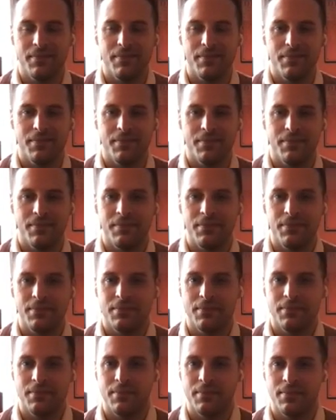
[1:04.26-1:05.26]

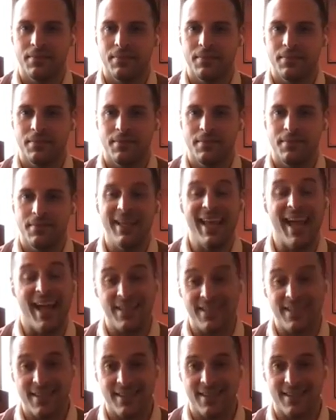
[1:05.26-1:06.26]

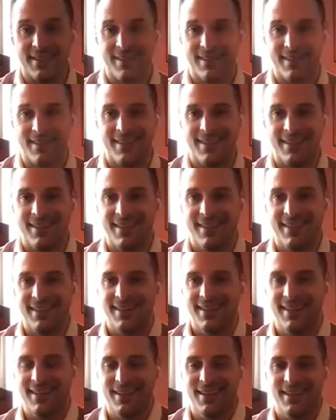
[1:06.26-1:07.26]

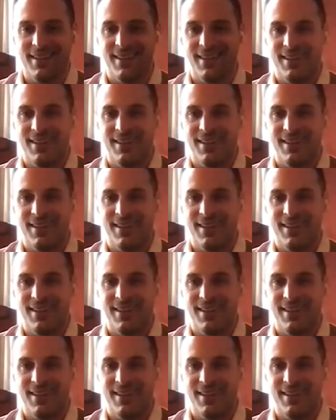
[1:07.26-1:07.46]
The person shown says nothing.